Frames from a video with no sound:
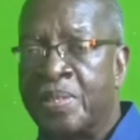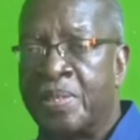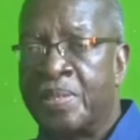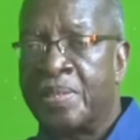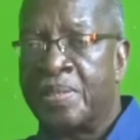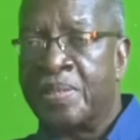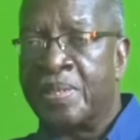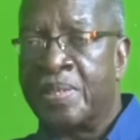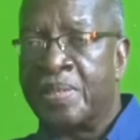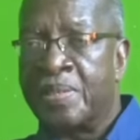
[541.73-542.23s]

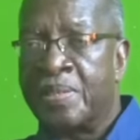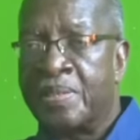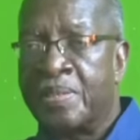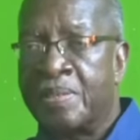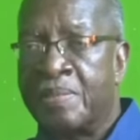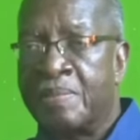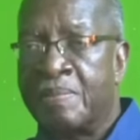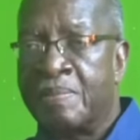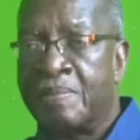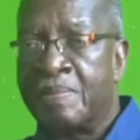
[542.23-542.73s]
states,
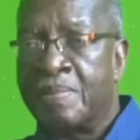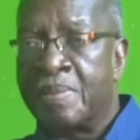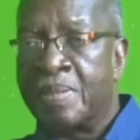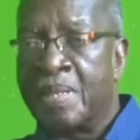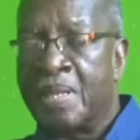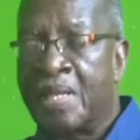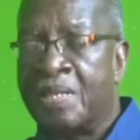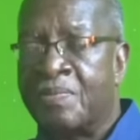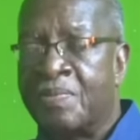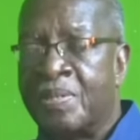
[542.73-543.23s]

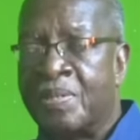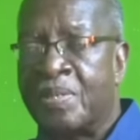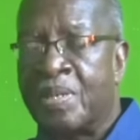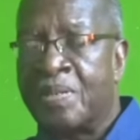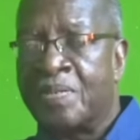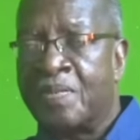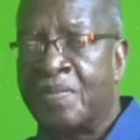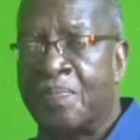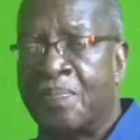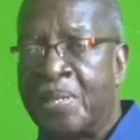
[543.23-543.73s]
as a
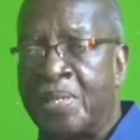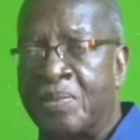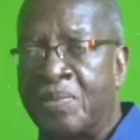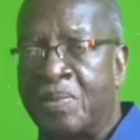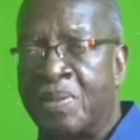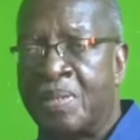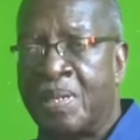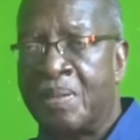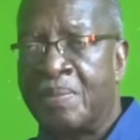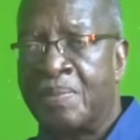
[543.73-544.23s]
result of
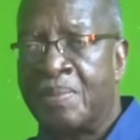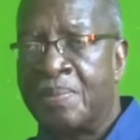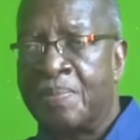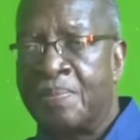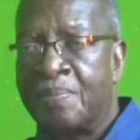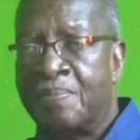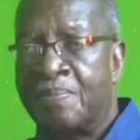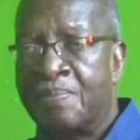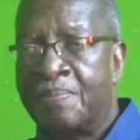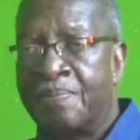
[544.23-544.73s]
Petrocari,
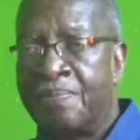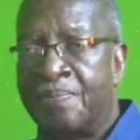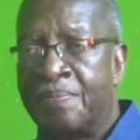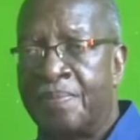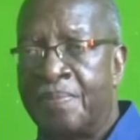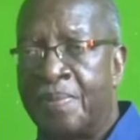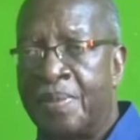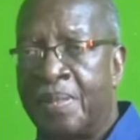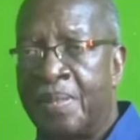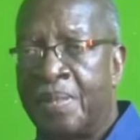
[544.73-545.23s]

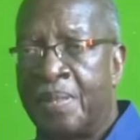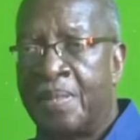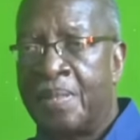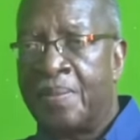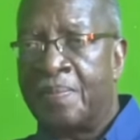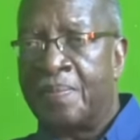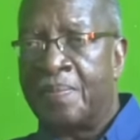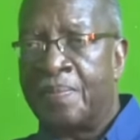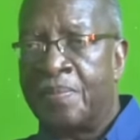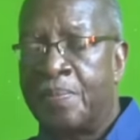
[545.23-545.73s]

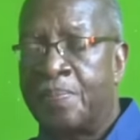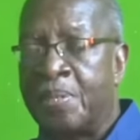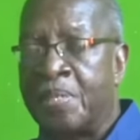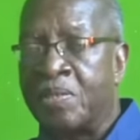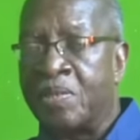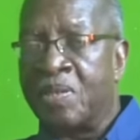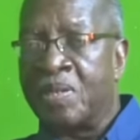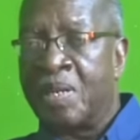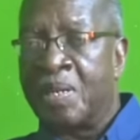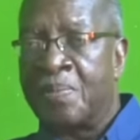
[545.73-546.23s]
the
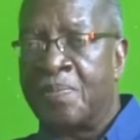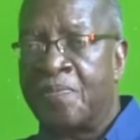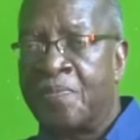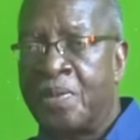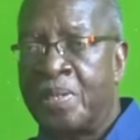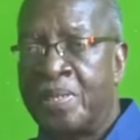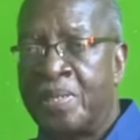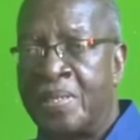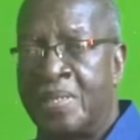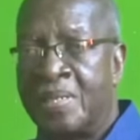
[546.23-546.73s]
Petrocari
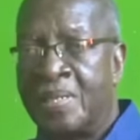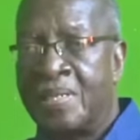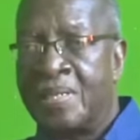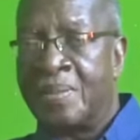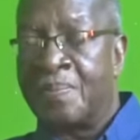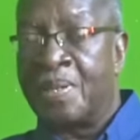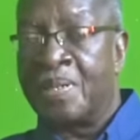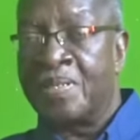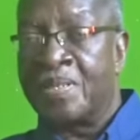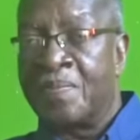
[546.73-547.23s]
Fund, and the
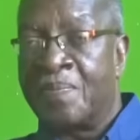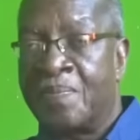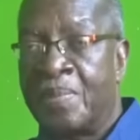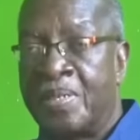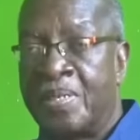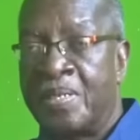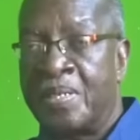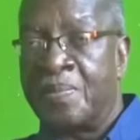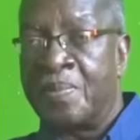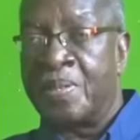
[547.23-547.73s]
amount of
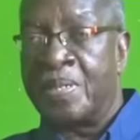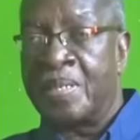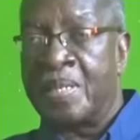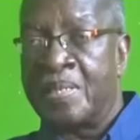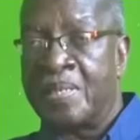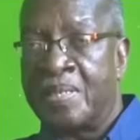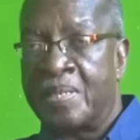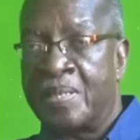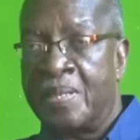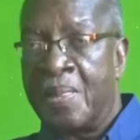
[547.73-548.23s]
money they were
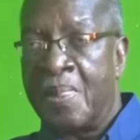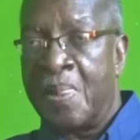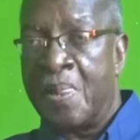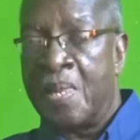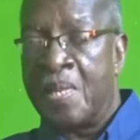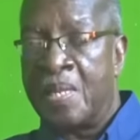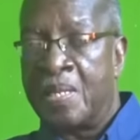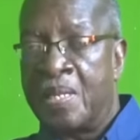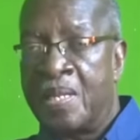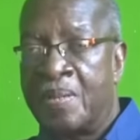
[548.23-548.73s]
getting
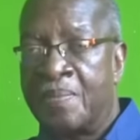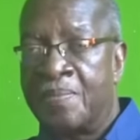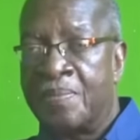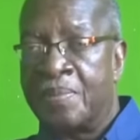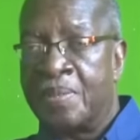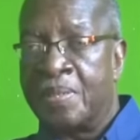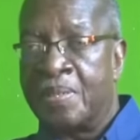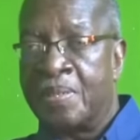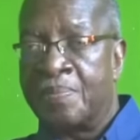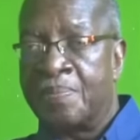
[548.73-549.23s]

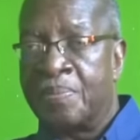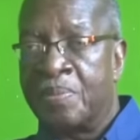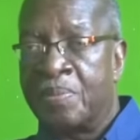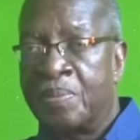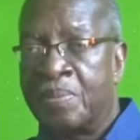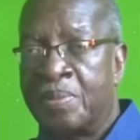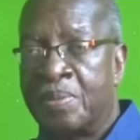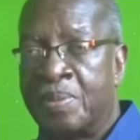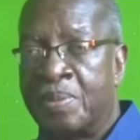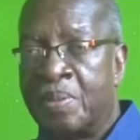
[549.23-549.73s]
to
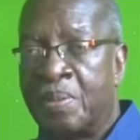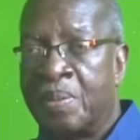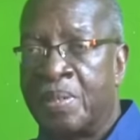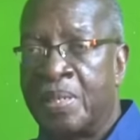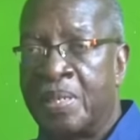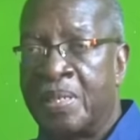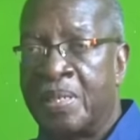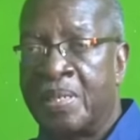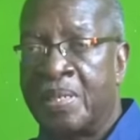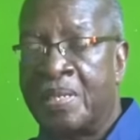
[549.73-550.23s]
import
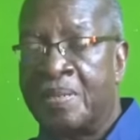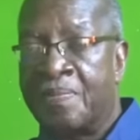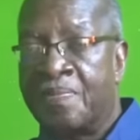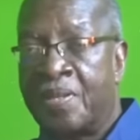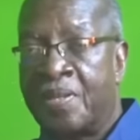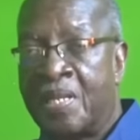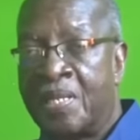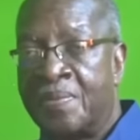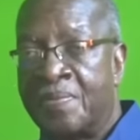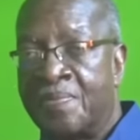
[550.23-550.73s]
oil
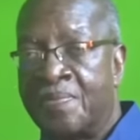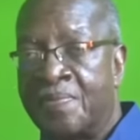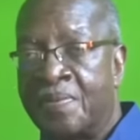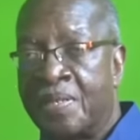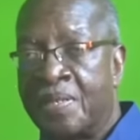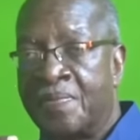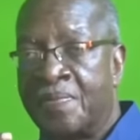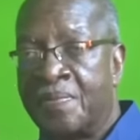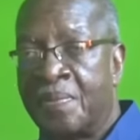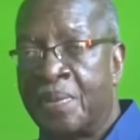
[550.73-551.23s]
and
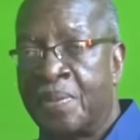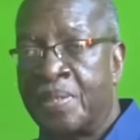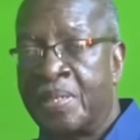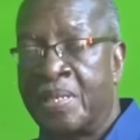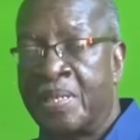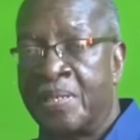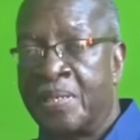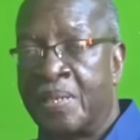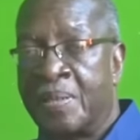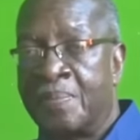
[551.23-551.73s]
for the
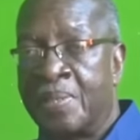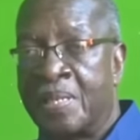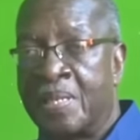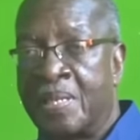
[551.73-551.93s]
economic